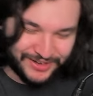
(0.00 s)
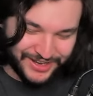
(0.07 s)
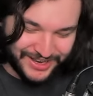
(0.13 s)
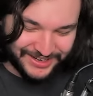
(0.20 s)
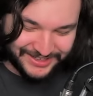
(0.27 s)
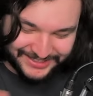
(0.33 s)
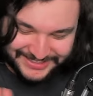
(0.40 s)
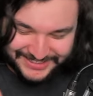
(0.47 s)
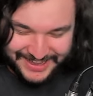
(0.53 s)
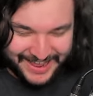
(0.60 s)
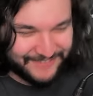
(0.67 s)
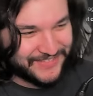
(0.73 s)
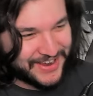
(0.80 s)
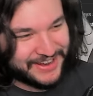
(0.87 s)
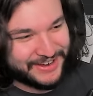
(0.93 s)
Okay, unless
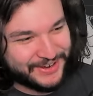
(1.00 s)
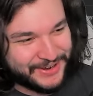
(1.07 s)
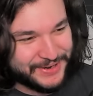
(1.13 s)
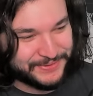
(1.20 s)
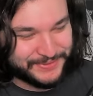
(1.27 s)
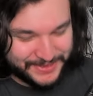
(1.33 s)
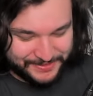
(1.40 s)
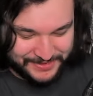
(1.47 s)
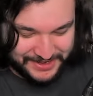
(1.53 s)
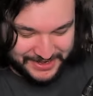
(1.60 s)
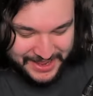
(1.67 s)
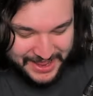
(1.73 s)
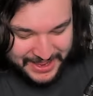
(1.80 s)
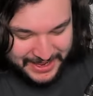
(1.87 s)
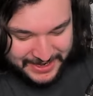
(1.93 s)
I'm not going to call for
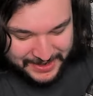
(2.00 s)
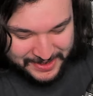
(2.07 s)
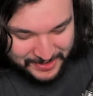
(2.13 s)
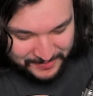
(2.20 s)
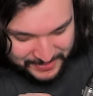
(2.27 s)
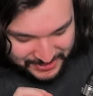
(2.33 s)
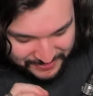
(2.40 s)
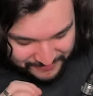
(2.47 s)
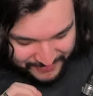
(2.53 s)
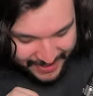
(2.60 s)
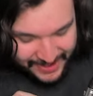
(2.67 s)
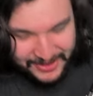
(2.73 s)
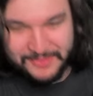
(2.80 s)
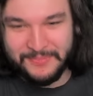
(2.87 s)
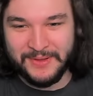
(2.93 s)
anybody, uh, you know, being
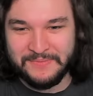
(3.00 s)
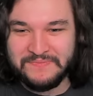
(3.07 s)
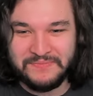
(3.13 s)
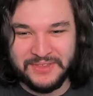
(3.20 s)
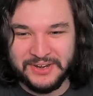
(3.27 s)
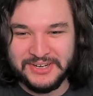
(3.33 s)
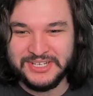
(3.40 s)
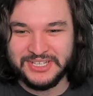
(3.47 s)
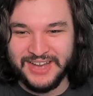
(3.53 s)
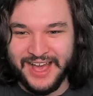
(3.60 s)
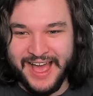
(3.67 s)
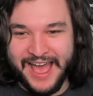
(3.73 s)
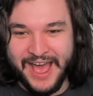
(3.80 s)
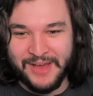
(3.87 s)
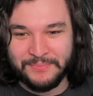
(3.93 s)
fired, but they're just
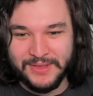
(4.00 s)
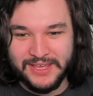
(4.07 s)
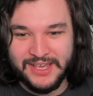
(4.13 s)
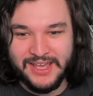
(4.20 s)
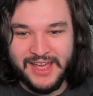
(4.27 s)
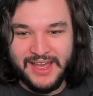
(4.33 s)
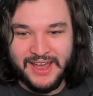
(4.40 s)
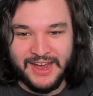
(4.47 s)
not happy.